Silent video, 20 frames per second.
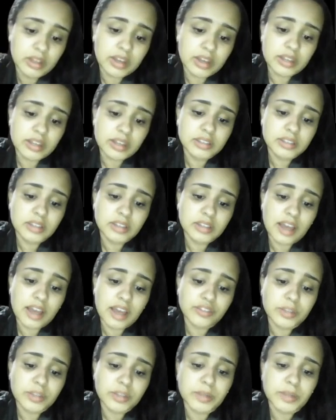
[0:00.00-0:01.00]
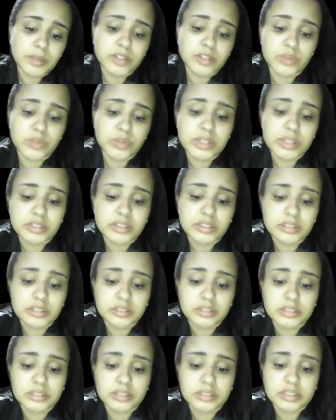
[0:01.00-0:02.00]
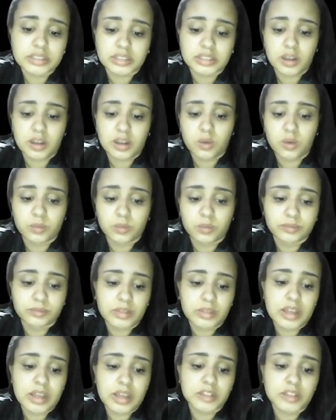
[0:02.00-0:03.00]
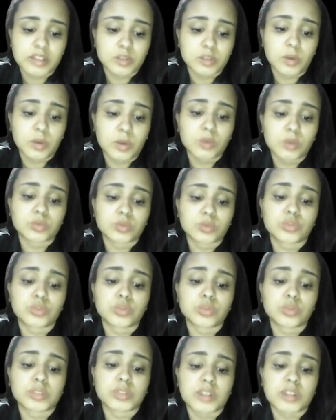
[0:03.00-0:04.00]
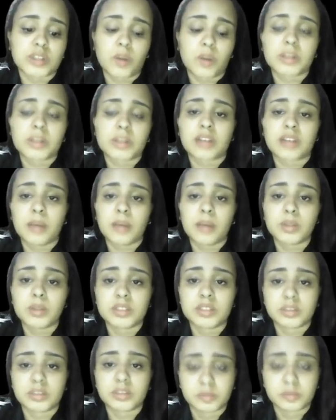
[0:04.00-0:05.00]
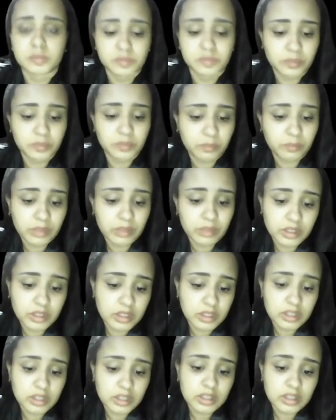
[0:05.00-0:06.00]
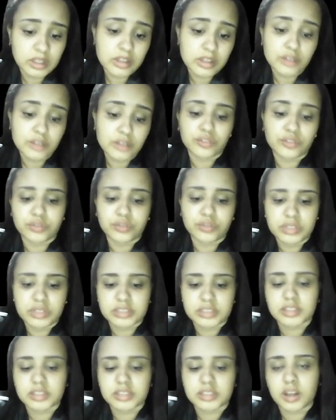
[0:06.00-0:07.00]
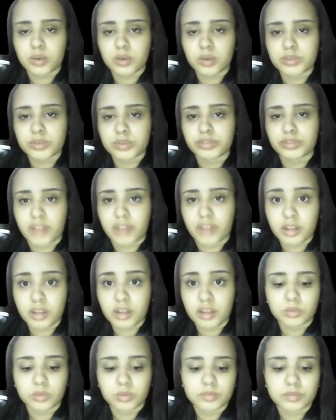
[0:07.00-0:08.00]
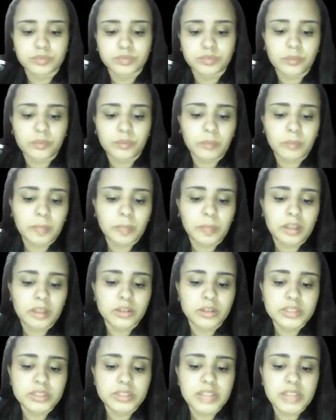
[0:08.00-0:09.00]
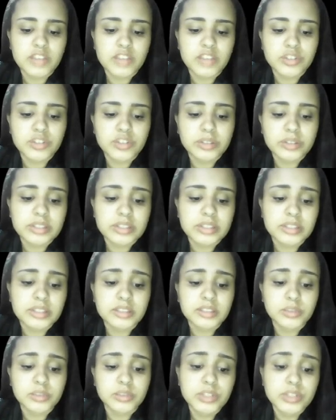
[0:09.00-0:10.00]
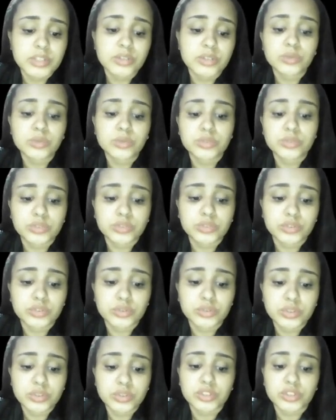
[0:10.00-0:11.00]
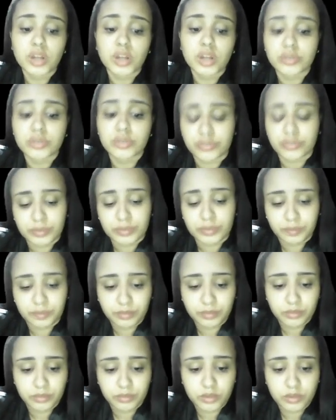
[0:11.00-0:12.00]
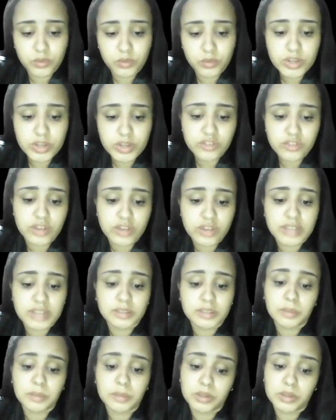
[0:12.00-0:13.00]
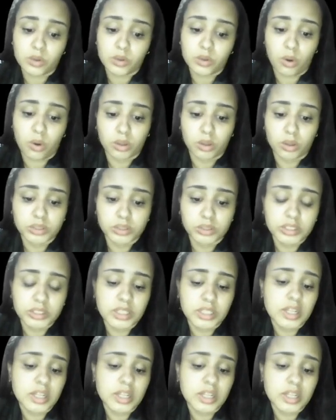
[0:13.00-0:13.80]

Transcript: and after penetrating the cell in response to cell metabolism, if the cell is viable, Resegerin is reduced to resorphin, which has a pink color